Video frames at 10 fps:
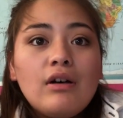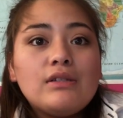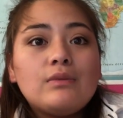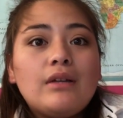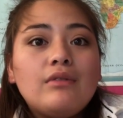
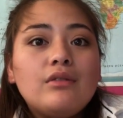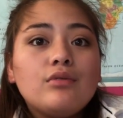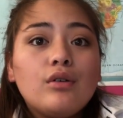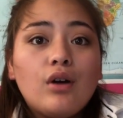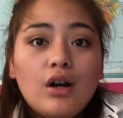was when we
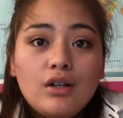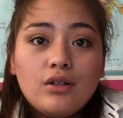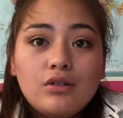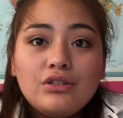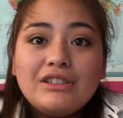wrote
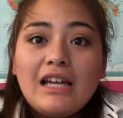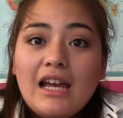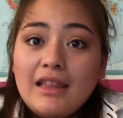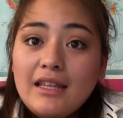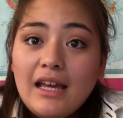articles
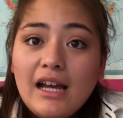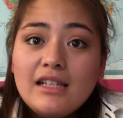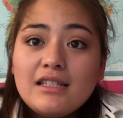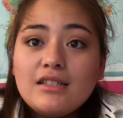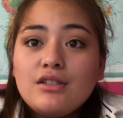and the
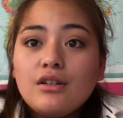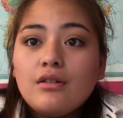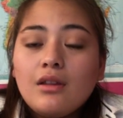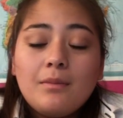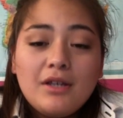ads and
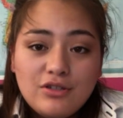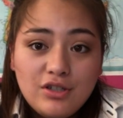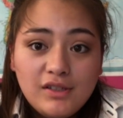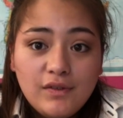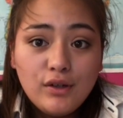took the
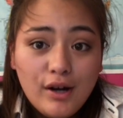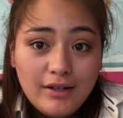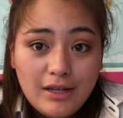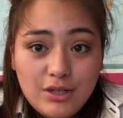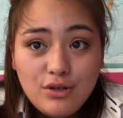pictures for our
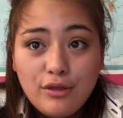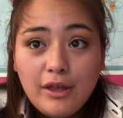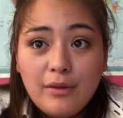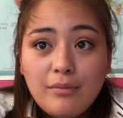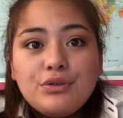nature
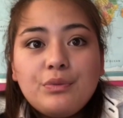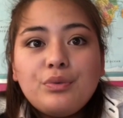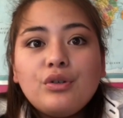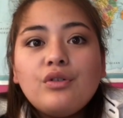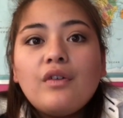theme. To
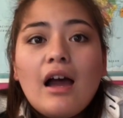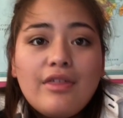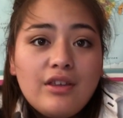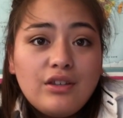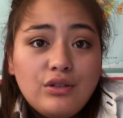improve, I
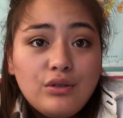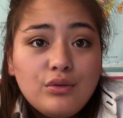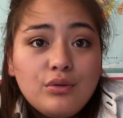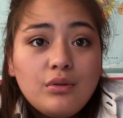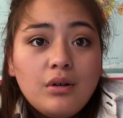think
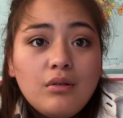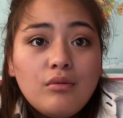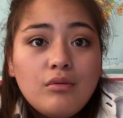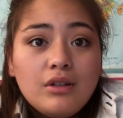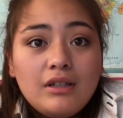you
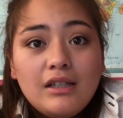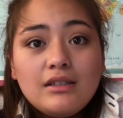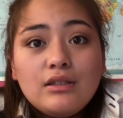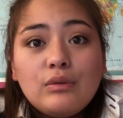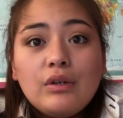would
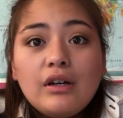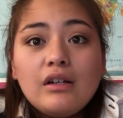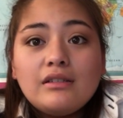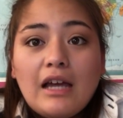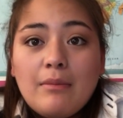need to work
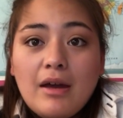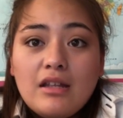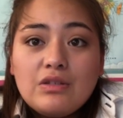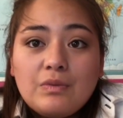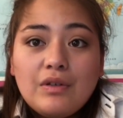on time
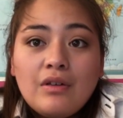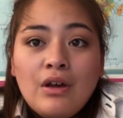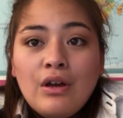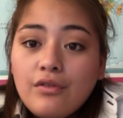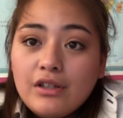management.
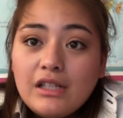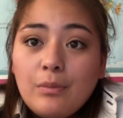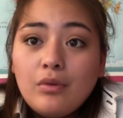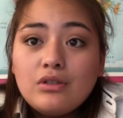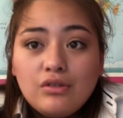For
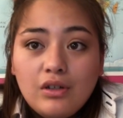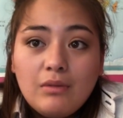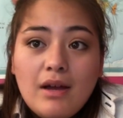example, during the